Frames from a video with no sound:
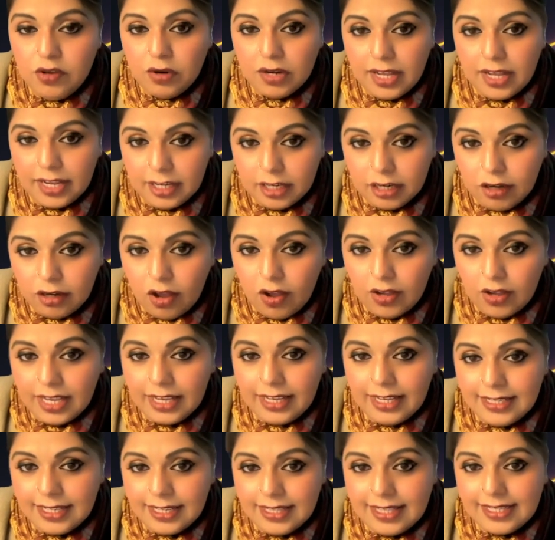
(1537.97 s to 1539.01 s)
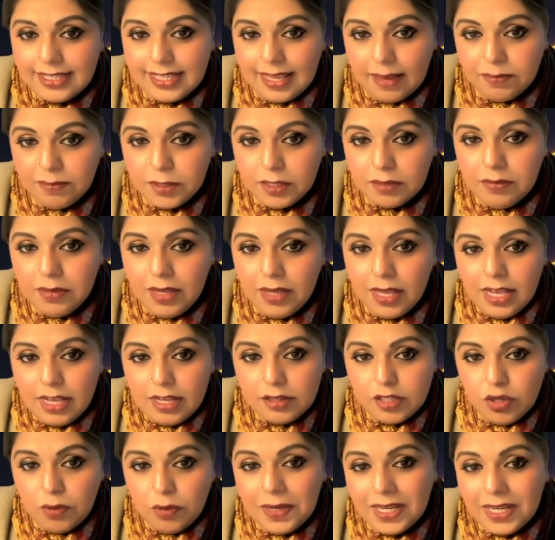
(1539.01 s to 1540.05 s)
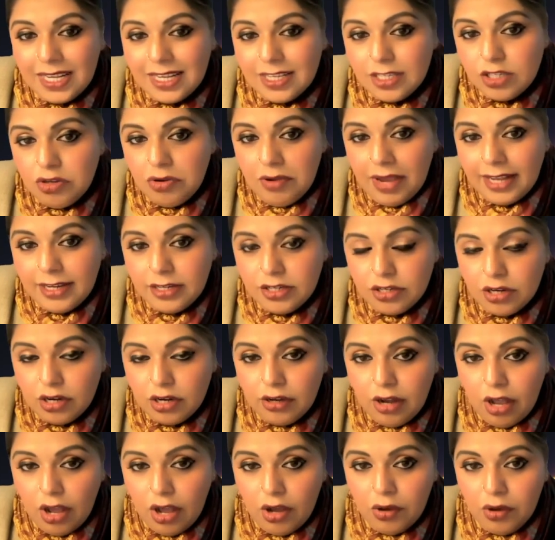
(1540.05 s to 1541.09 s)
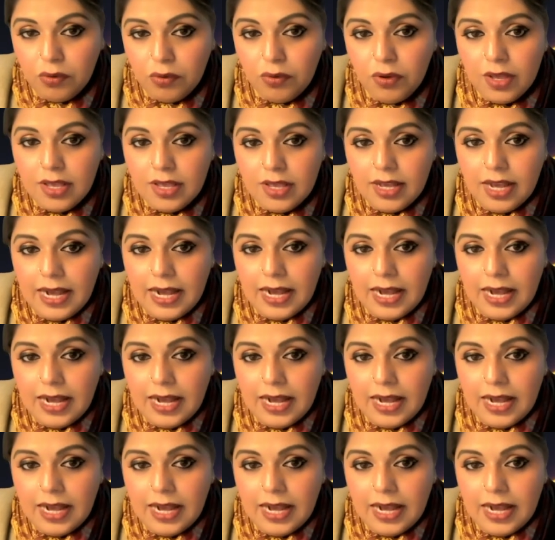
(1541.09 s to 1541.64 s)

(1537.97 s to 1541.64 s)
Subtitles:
you're kind of clocking into the septum. So because you enter low,